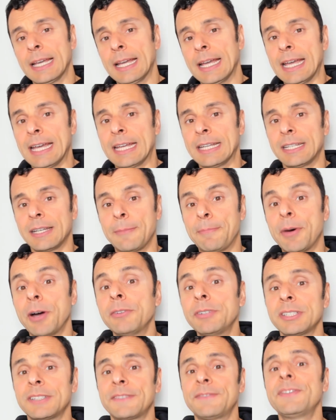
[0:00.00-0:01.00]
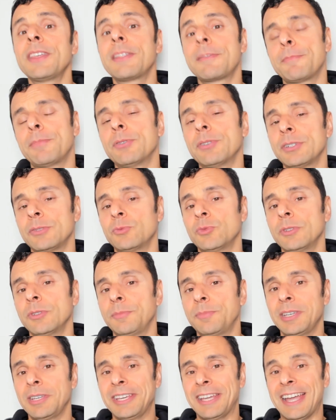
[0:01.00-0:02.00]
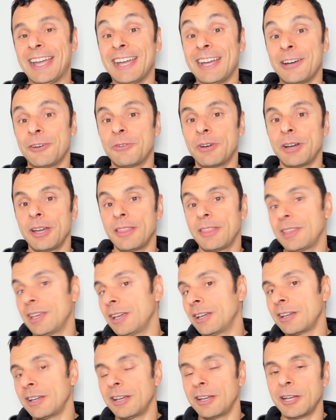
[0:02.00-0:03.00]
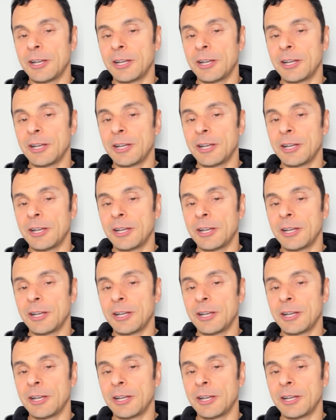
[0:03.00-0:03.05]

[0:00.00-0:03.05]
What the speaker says: And a bonus fifth point will be how I think